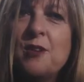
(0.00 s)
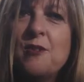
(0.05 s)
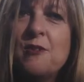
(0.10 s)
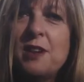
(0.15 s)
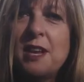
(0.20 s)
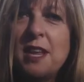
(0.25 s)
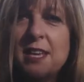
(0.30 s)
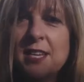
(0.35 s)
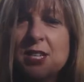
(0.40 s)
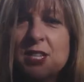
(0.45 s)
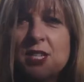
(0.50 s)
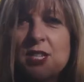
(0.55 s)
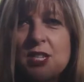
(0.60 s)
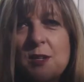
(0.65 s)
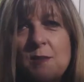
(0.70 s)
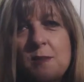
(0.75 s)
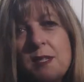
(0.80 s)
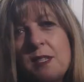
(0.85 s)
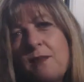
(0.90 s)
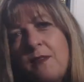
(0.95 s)

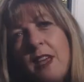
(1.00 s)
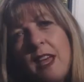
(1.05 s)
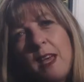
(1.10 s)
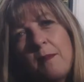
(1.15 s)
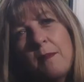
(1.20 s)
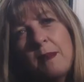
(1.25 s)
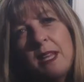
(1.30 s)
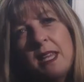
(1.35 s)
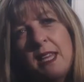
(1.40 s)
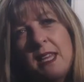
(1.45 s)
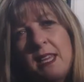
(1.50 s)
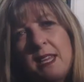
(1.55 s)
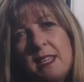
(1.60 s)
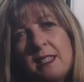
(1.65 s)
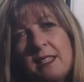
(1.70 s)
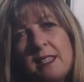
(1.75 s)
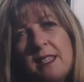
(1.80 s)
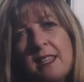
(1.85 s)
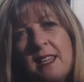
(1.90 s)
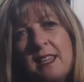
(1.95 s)
relationships,
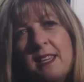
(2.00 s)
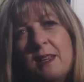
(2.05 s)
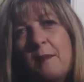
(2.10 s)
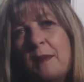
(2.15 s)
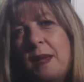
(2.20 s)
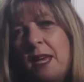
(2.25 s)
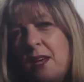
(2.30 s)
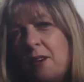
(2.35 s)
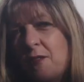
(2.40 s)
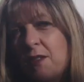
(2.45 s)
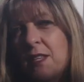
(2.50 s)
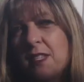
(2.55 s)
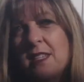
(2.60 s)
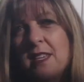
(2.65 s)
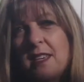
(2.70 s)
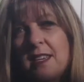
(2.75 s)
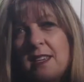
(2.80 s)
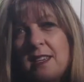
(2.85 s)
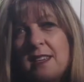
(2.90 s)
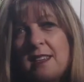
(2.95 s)
families,
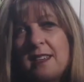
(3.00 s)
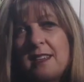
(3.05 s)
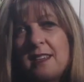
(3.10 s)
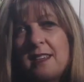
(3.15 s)
parenting,